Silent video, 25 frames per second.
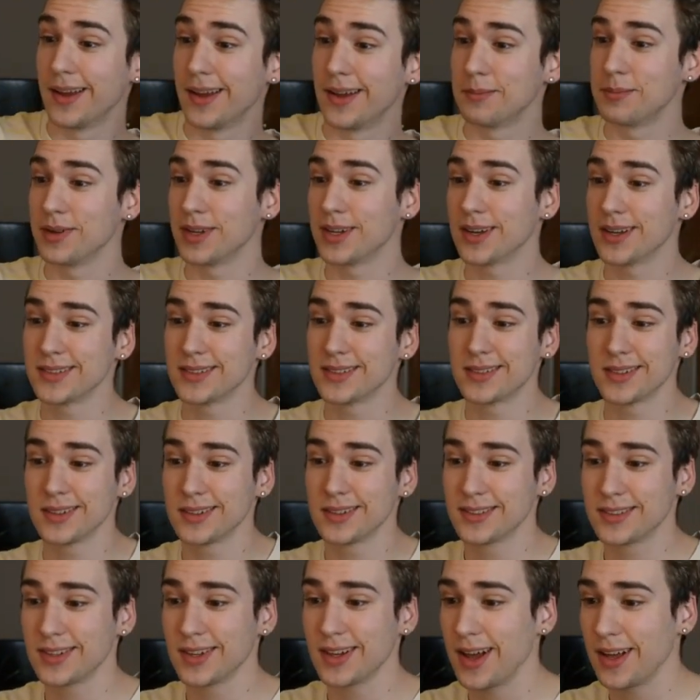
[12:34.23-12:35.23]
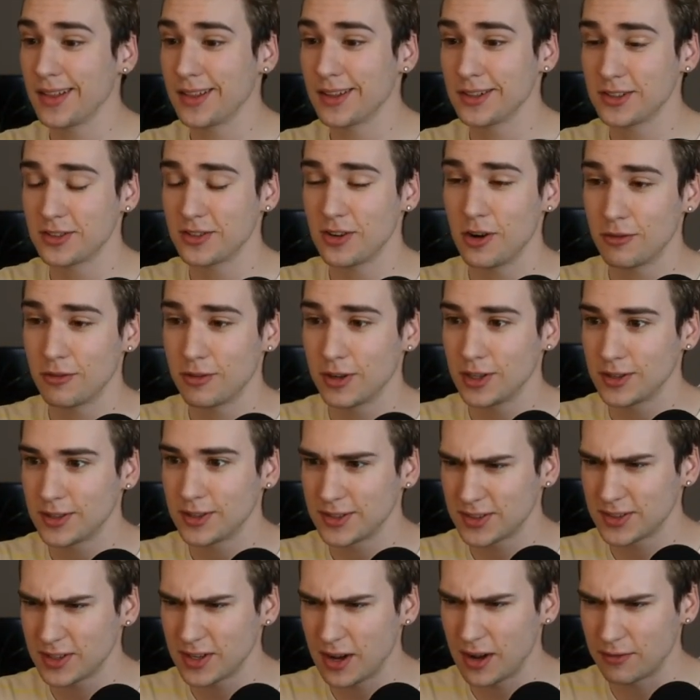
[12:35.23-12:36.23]
because there's no real
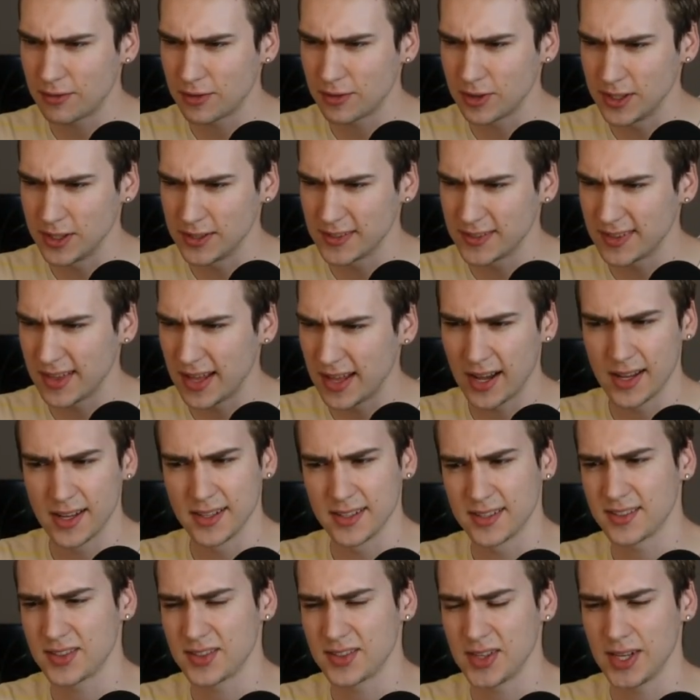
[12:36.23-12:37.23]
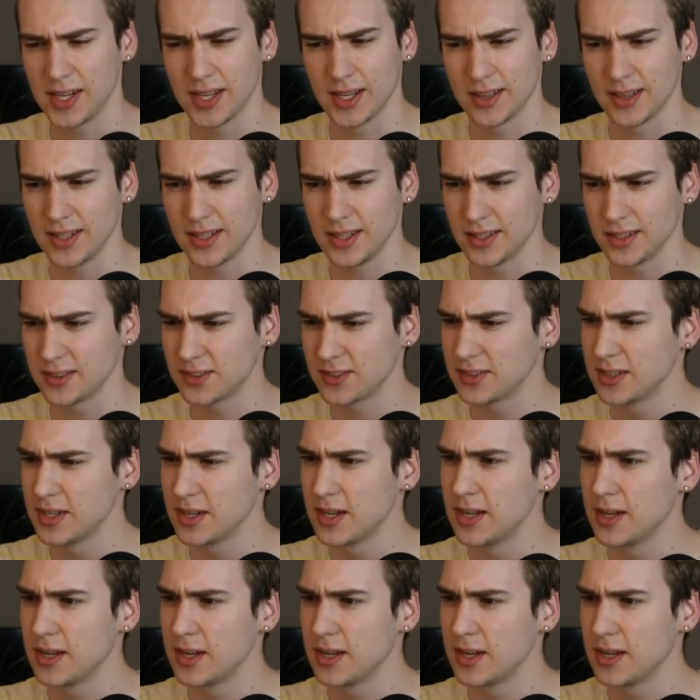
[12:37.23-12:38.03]
discoveries that I see, at least.